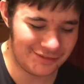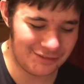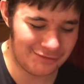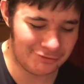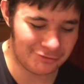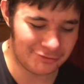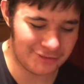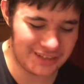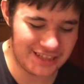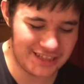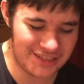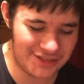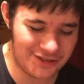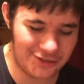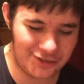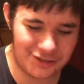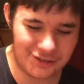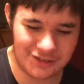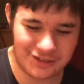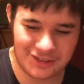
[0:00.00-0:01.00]

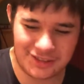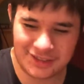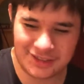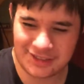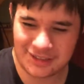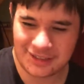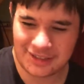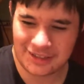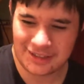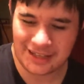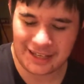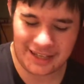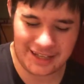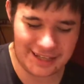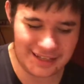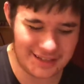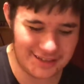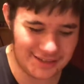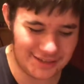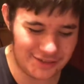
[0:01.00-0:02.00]
regionals
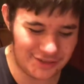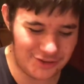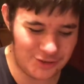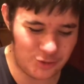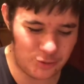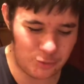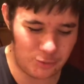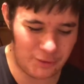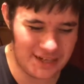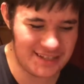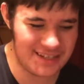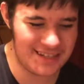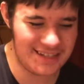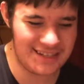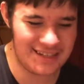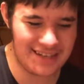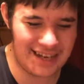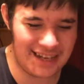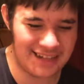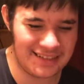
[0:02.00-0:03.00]
in
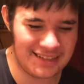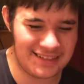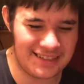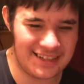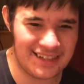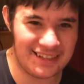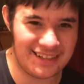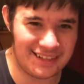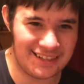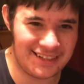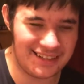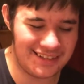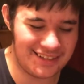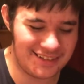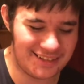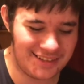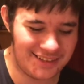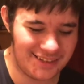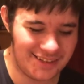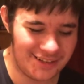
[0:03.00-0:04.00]

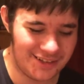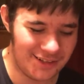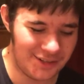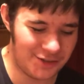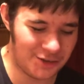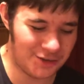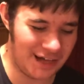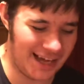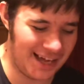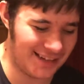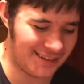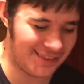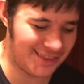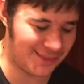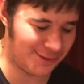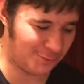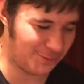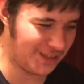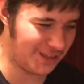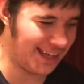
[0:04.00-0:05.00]
2019 who had
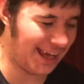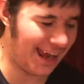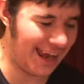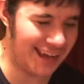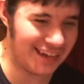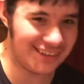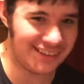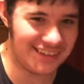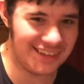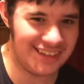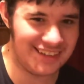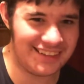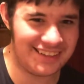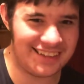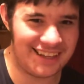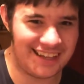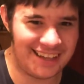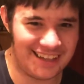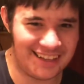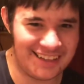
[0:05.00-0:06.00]
three alien
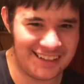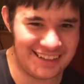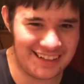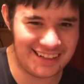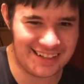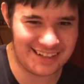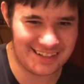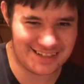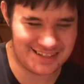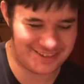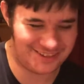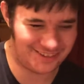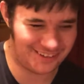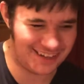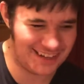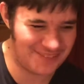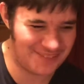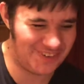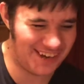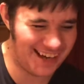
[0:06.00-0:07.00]
kid in his
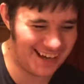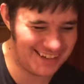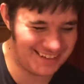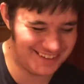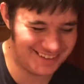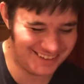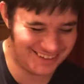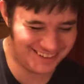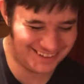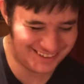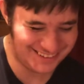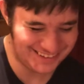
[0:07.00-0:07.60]
trade binder.